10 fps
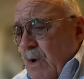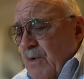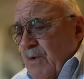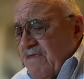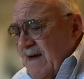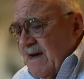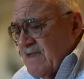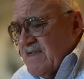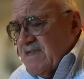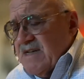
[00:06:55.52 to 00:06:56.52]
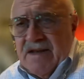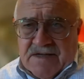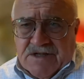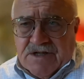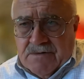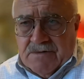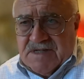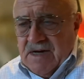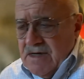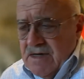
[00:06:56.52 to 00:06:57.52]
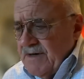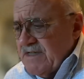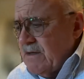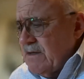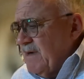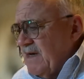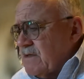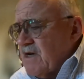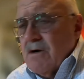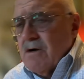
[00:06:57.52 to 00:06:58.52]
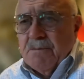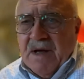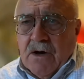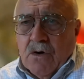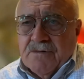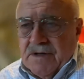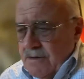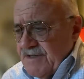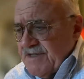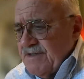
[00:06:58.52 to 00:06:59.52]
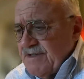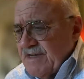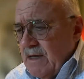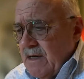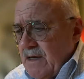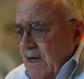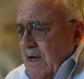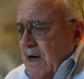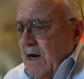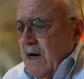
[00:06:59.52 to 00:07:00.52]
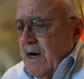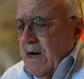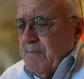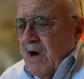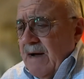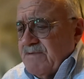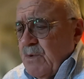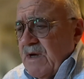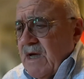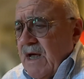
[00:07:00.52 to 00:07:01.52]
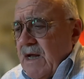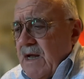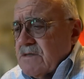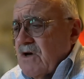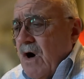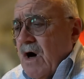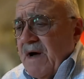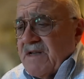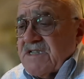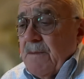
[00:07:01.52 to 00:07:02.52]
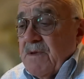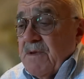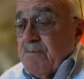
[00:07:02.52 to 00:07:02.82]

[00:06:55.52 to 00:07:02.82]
what we think the data this year is signaling. So let me turn it back over to you, Suzanne, and perhaps we can talk about some of the